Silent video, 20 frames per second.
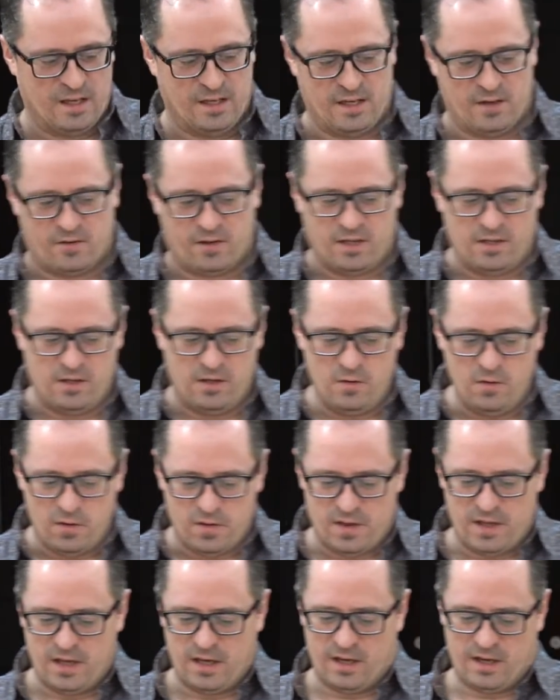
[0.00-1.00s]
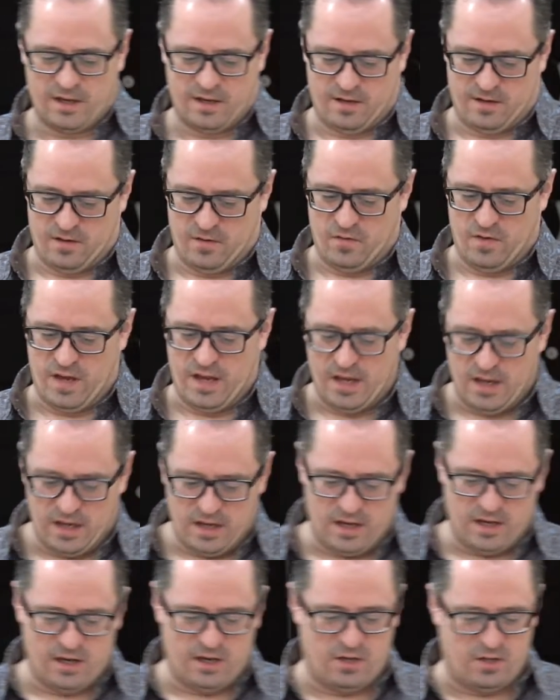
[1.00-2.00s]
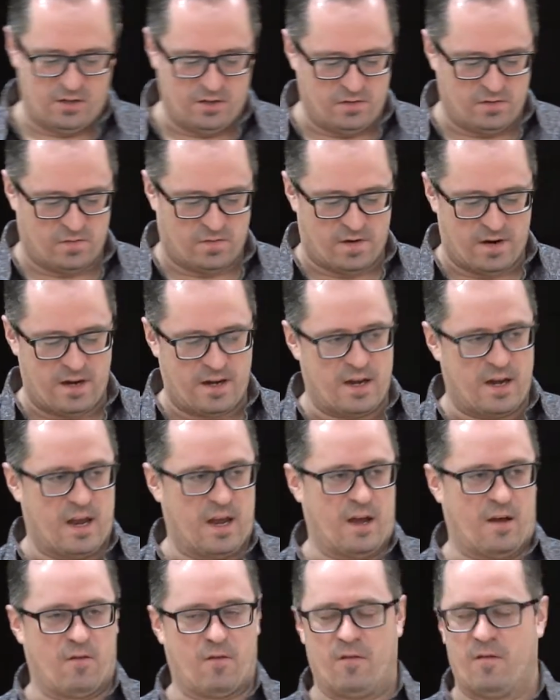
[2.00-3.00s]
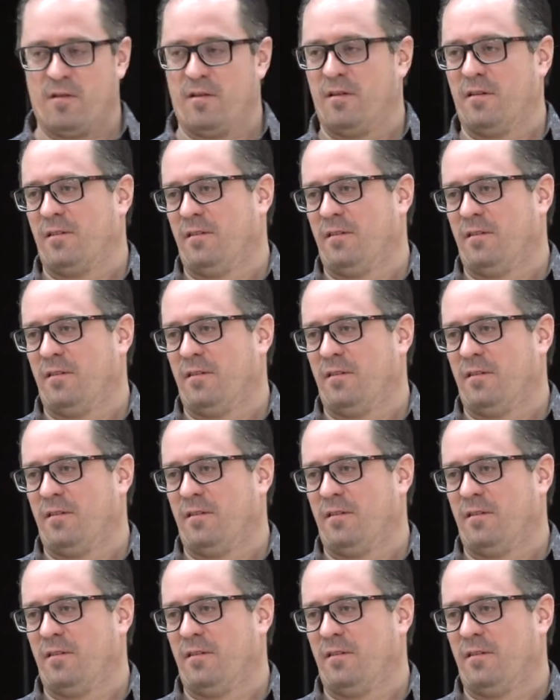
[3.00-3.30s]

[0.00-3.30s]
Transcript: Now, can you think of any issues right now